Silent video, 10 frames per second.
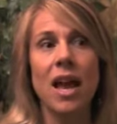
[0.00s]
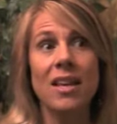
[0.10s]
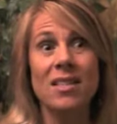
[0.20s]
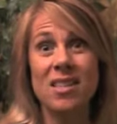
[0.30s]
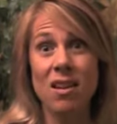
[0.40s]
And
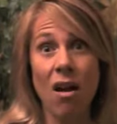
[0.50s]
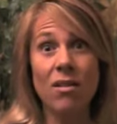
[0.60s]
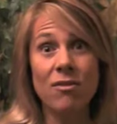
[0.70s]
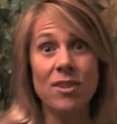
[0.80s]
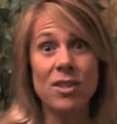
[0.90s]
it's
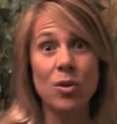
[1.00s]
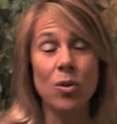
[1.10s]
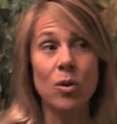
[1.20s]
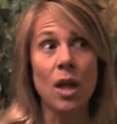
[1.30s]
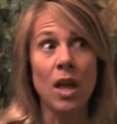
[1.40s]

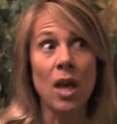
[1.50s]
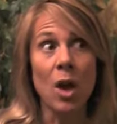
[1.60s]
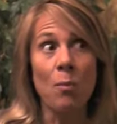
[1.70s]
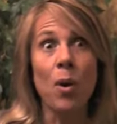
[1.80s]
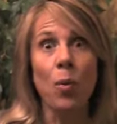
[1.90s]
non-physical,
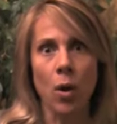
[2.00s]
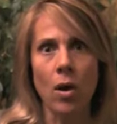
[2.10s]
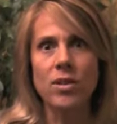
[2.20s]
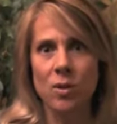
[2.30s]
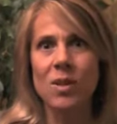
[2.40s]
but we're
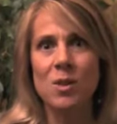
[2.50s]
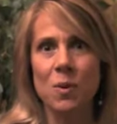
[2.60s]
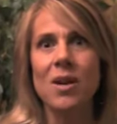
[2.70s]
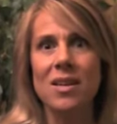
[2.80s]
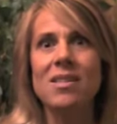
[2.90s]
also
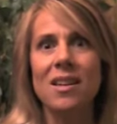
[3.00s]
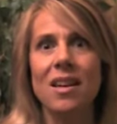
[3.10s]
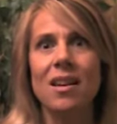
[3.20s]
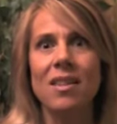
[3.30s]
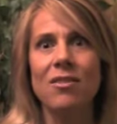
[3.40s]
experiencing
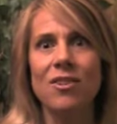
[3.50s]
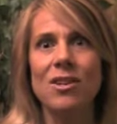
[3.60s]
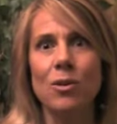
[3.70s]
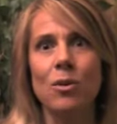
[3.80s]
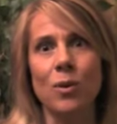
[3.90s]
it in the
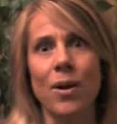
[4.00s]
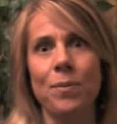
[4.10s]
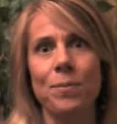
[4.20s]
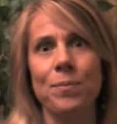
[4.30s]
physical realm.